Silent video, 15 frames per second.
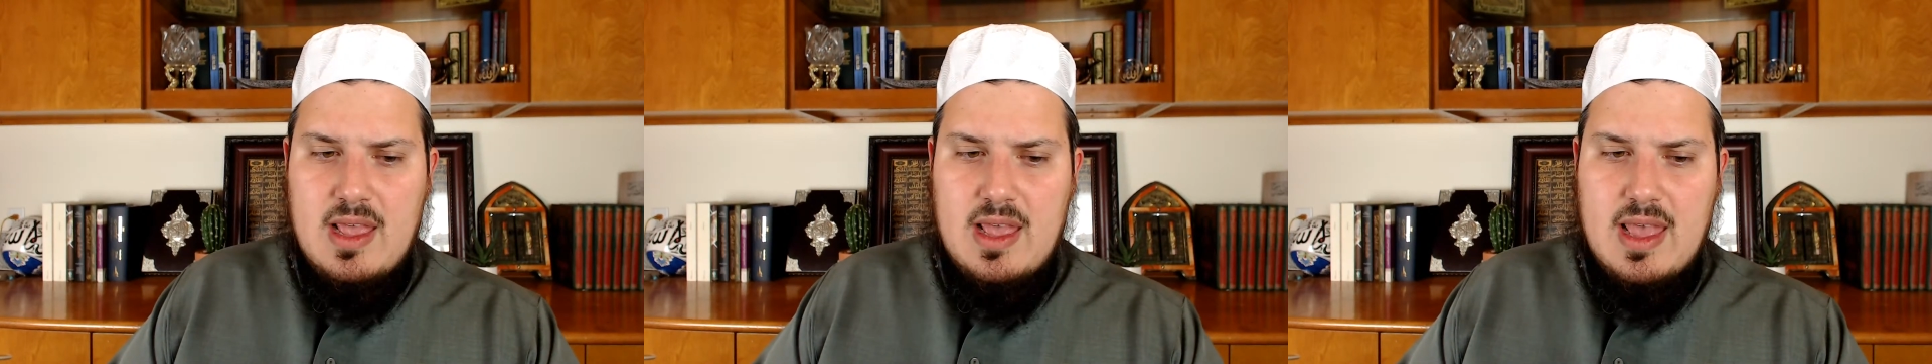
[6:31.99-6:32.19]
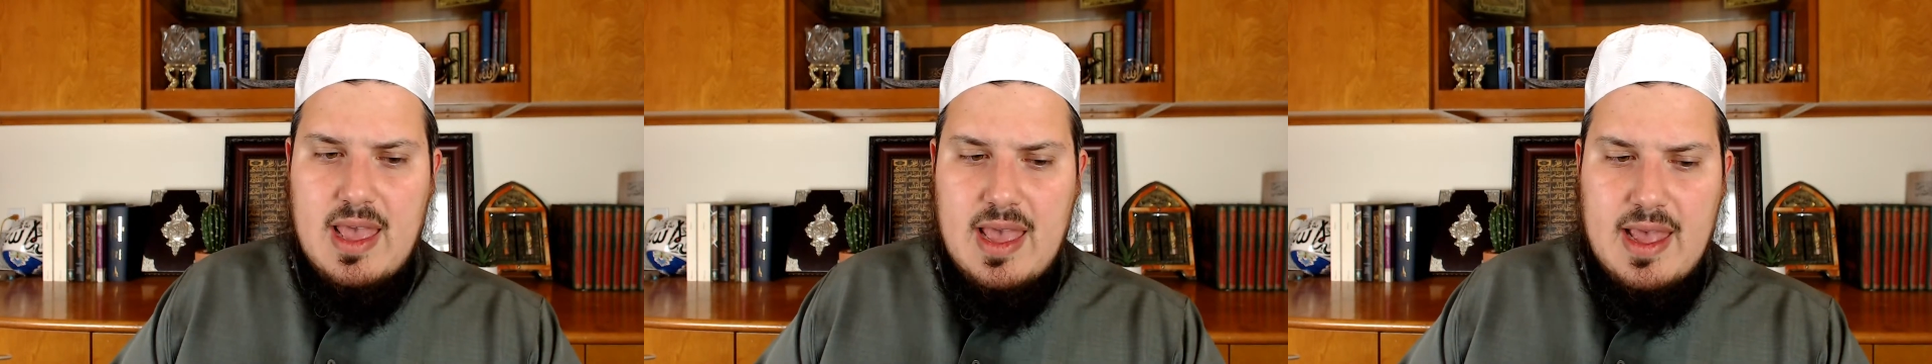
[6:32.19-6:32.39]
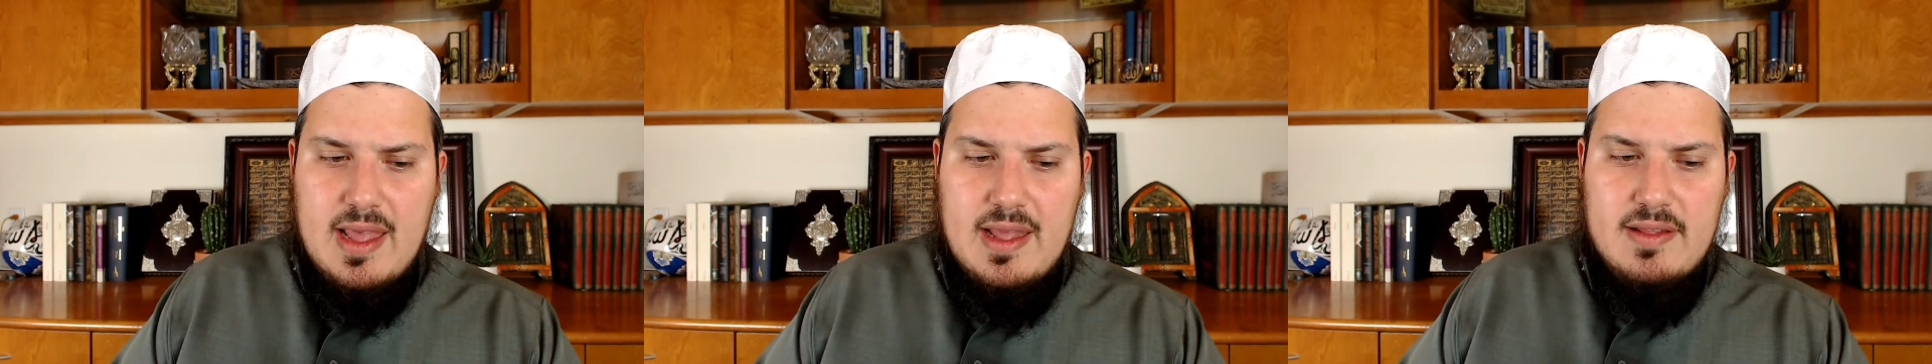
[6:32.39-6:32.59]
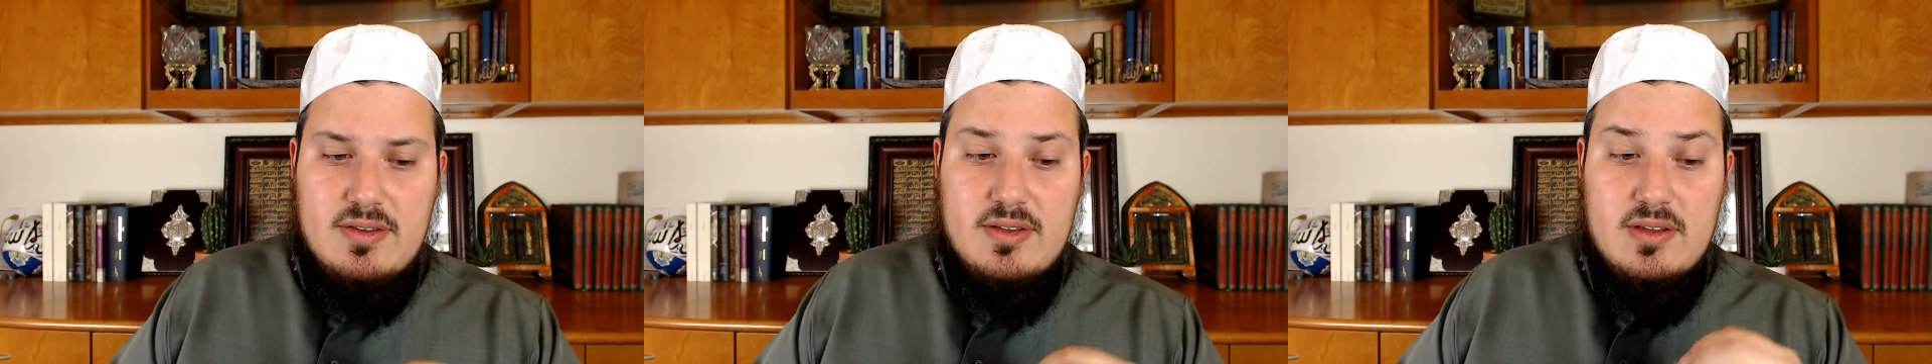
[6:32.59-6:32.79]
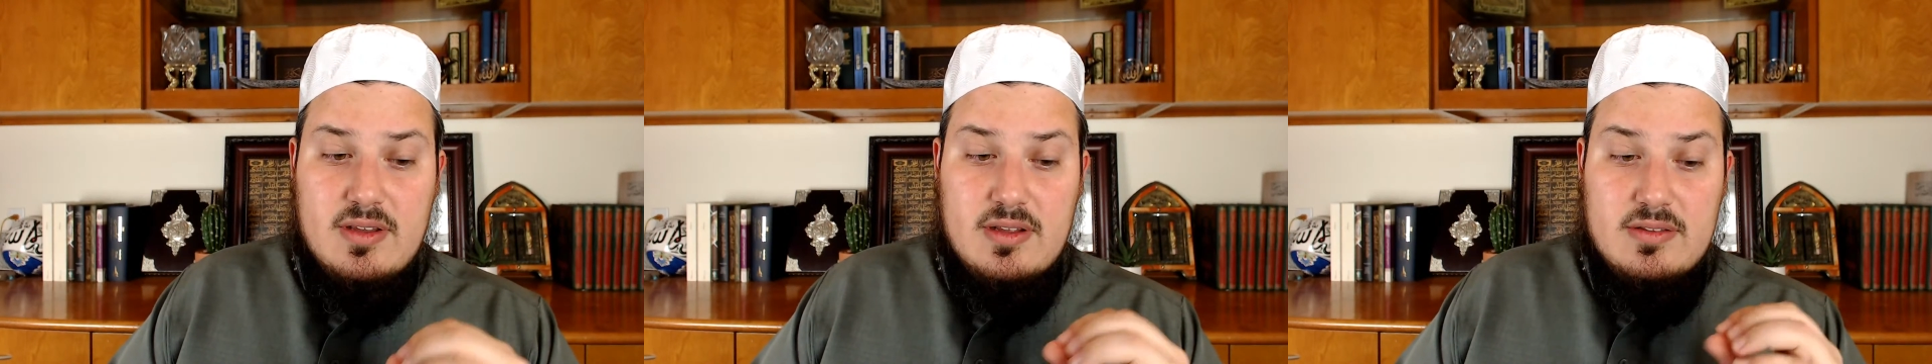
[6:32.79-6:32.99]

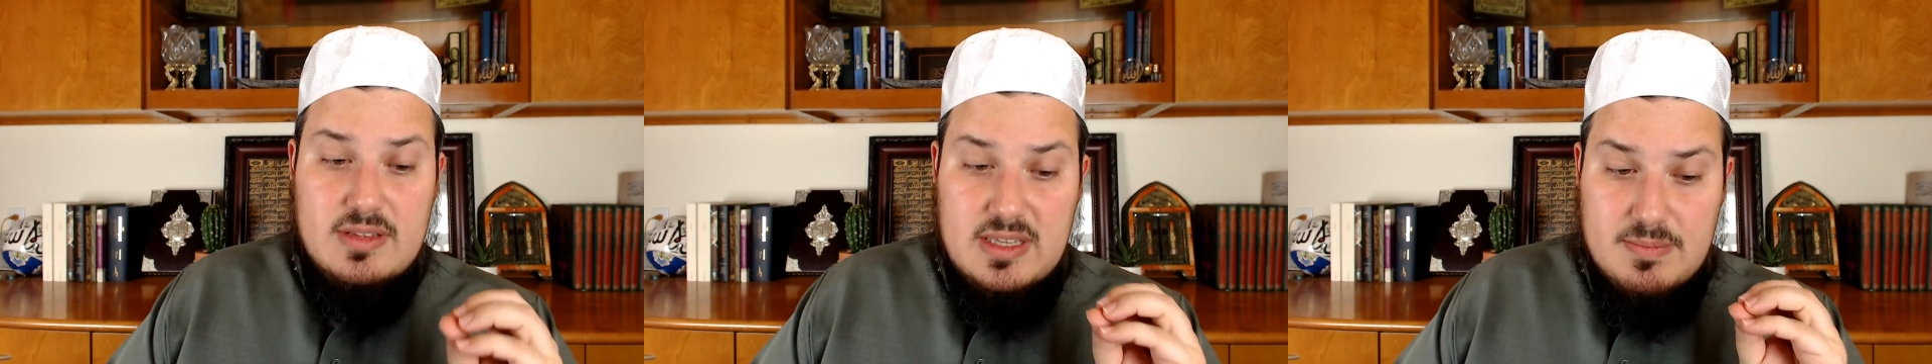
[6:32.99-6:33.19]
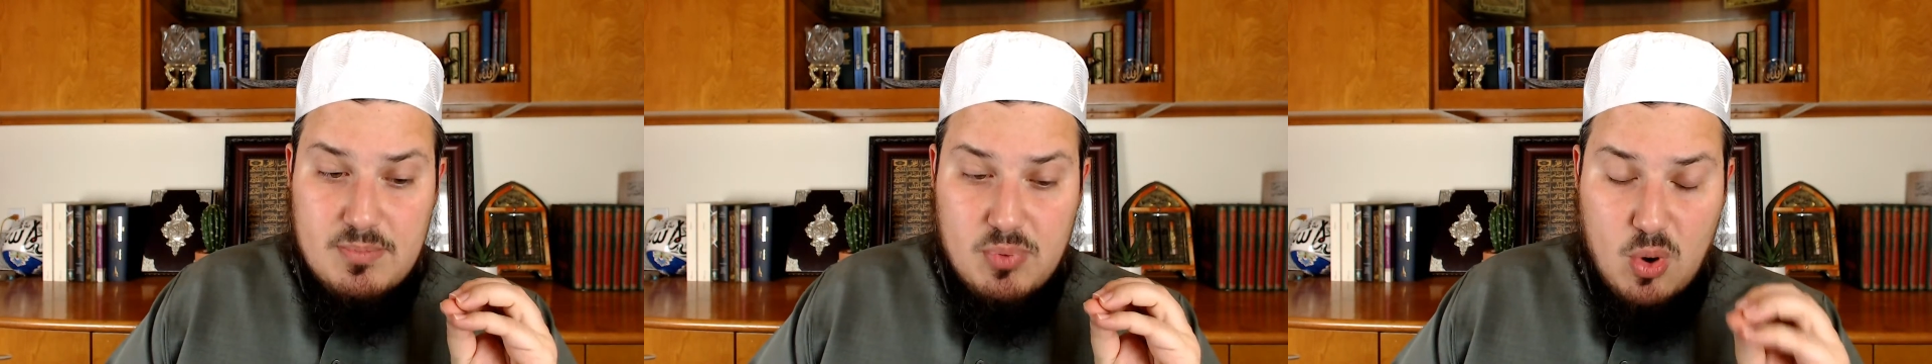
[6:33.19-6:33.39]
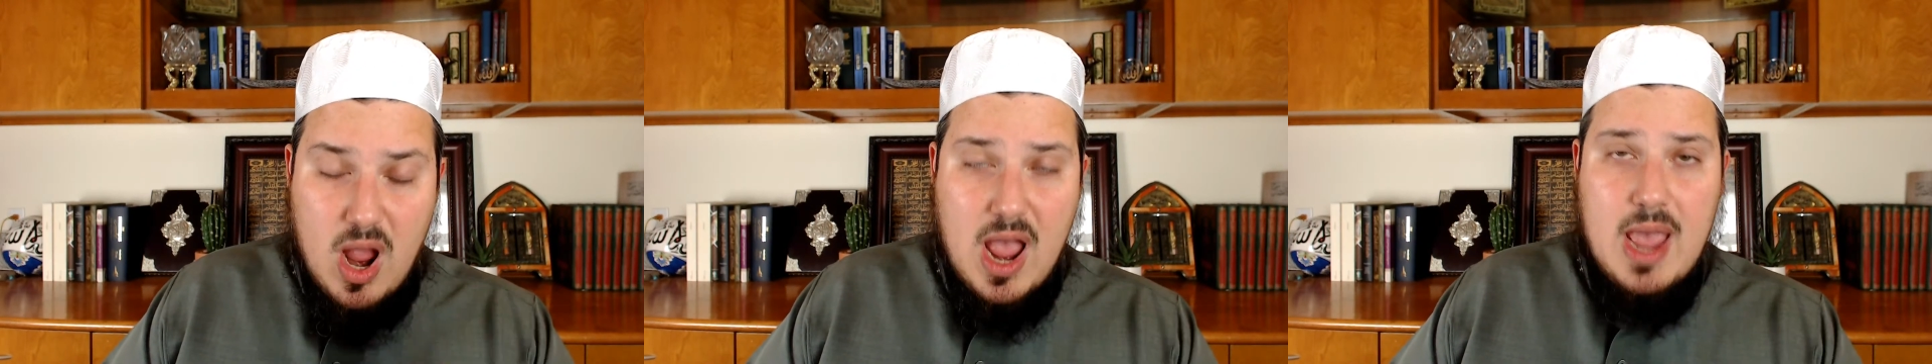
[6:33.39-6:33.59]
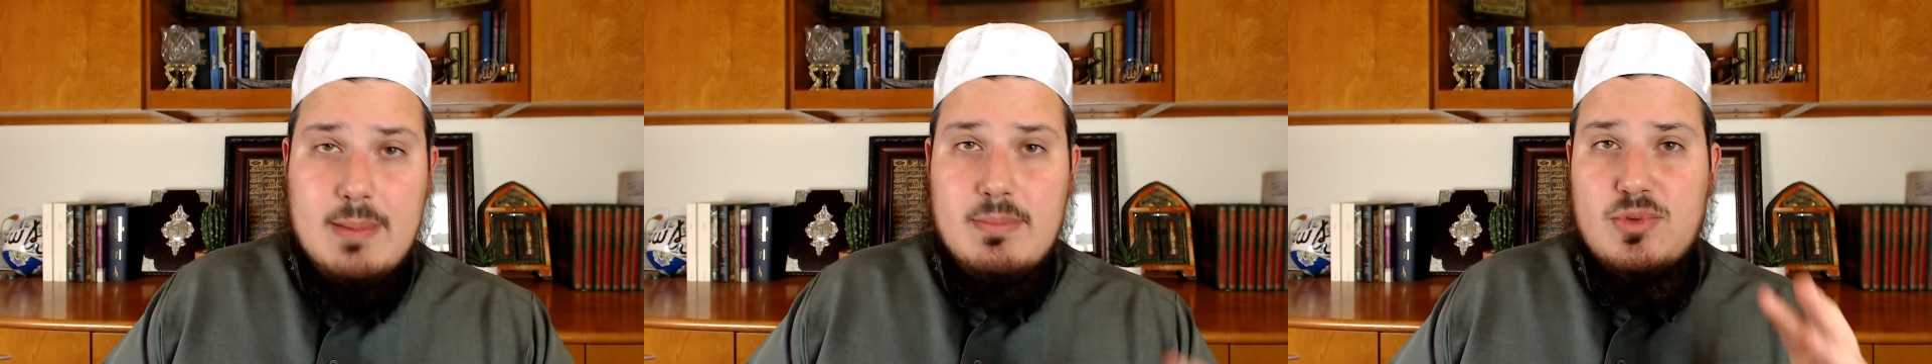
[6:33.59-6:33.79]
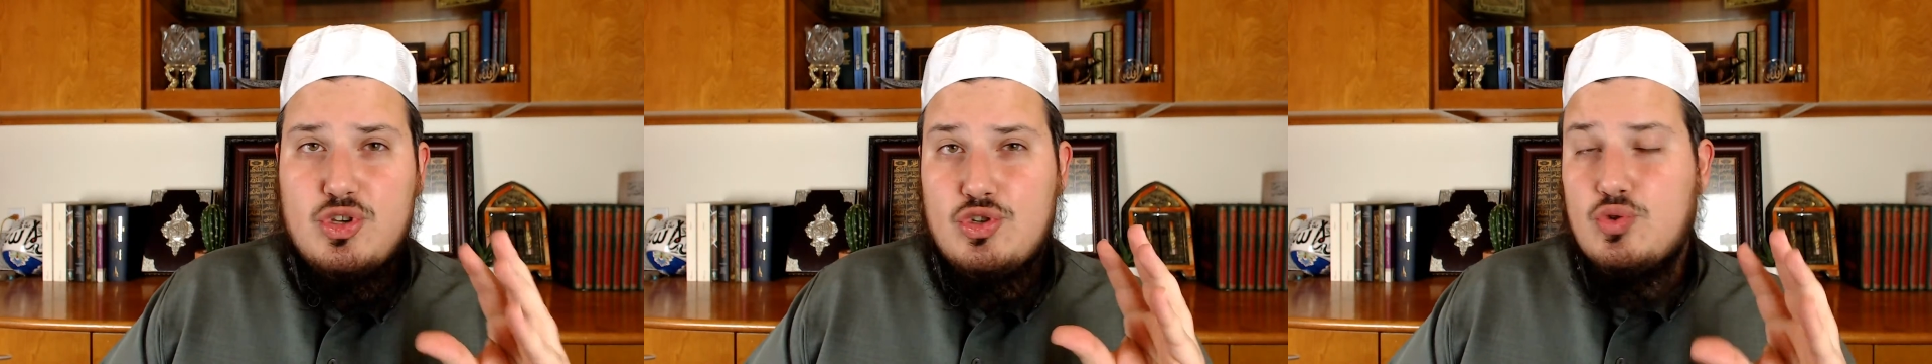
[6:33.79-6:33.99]
and the
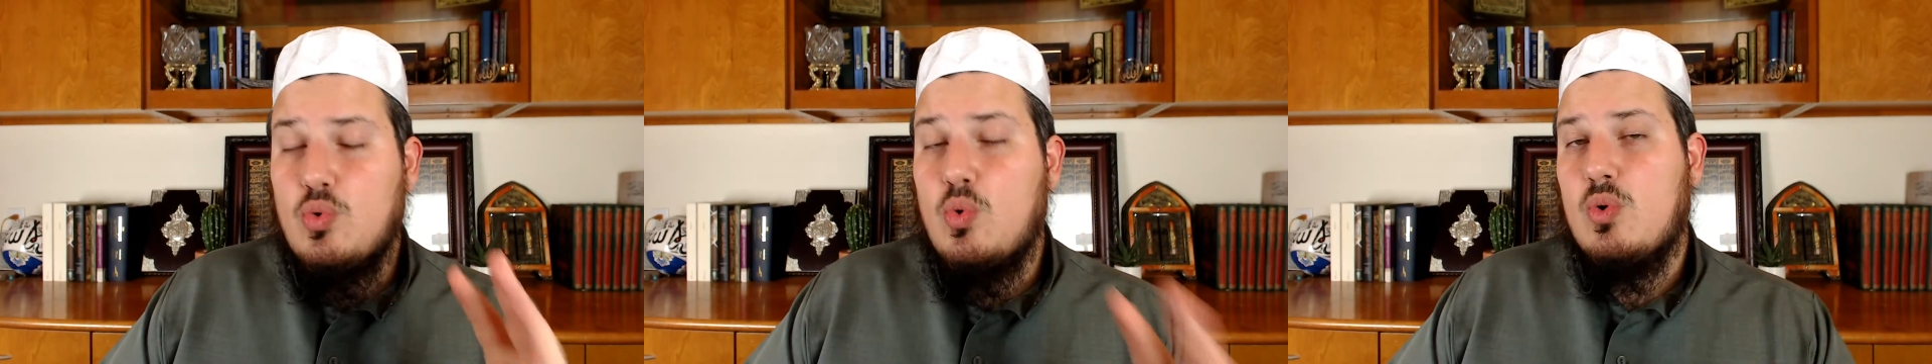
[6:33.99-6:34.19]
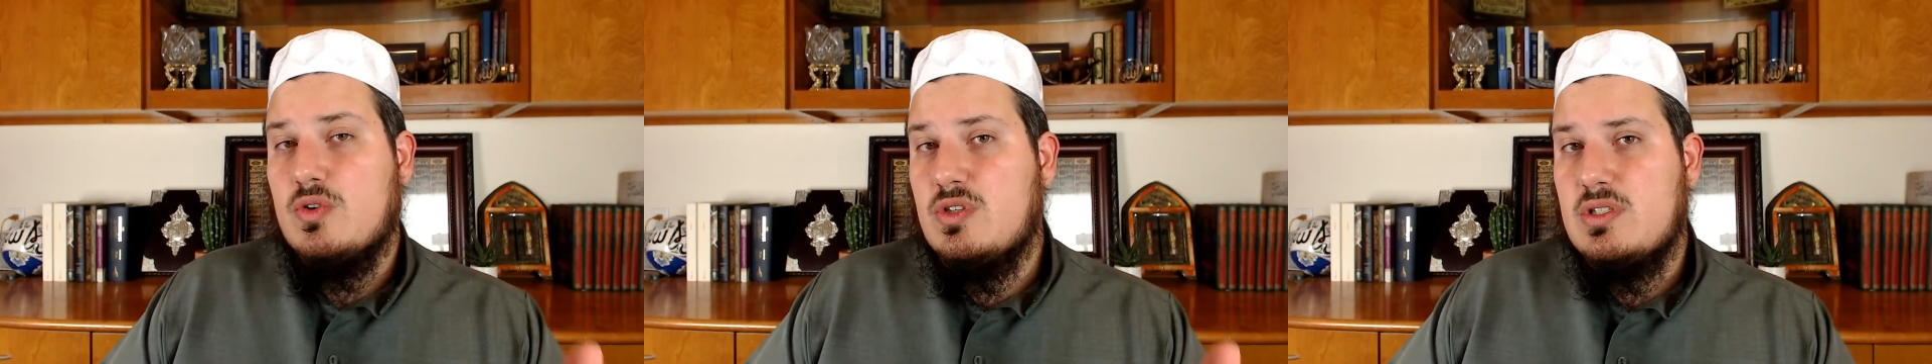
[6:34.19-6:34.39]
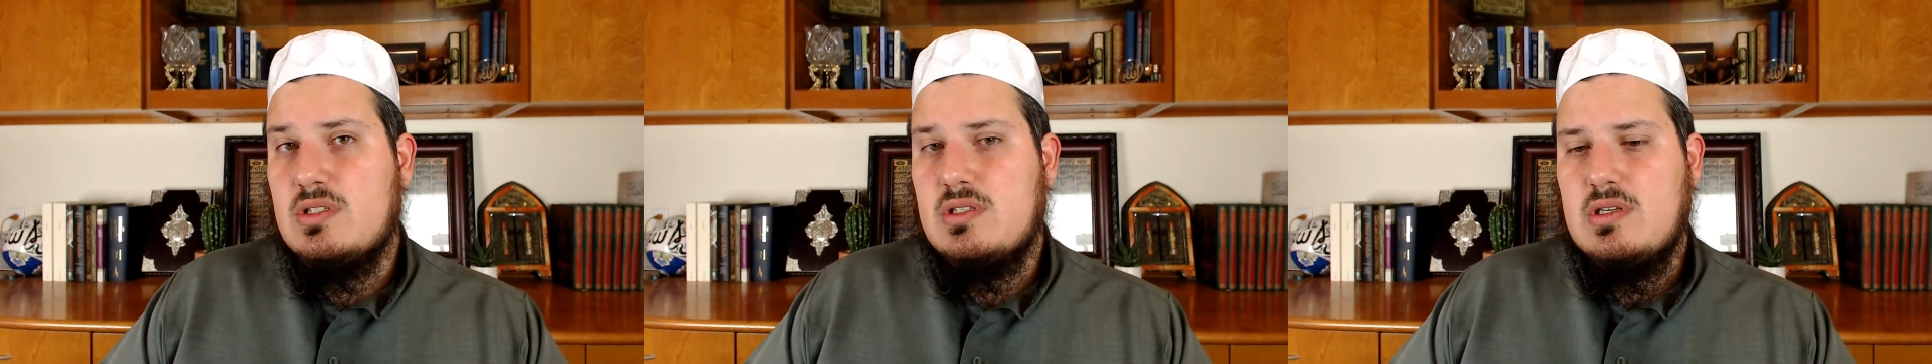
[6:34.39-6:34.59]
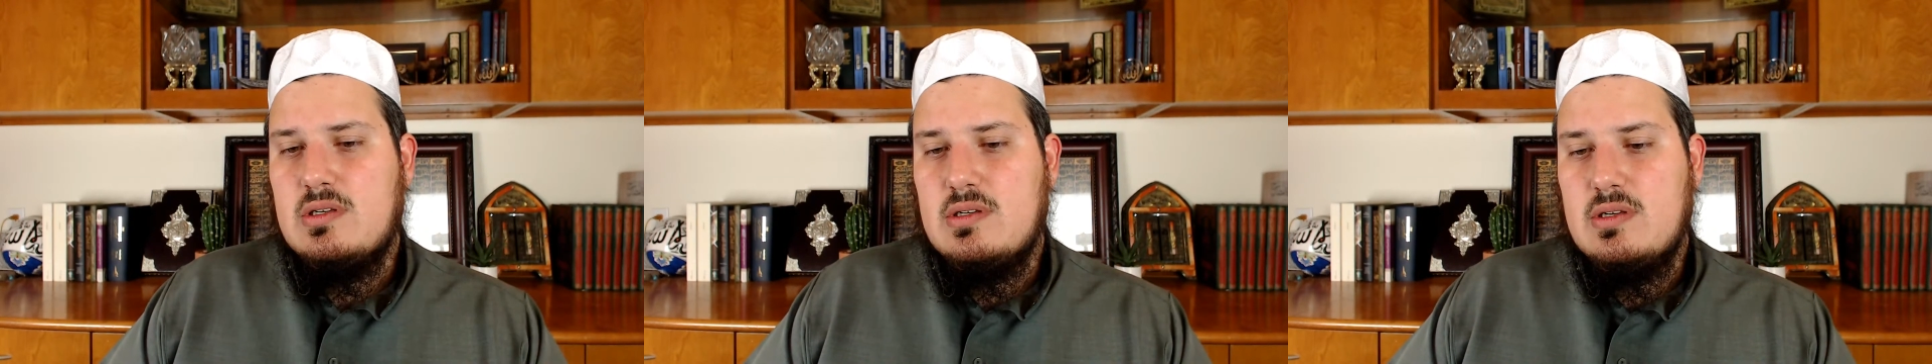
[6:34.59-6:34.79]
prime source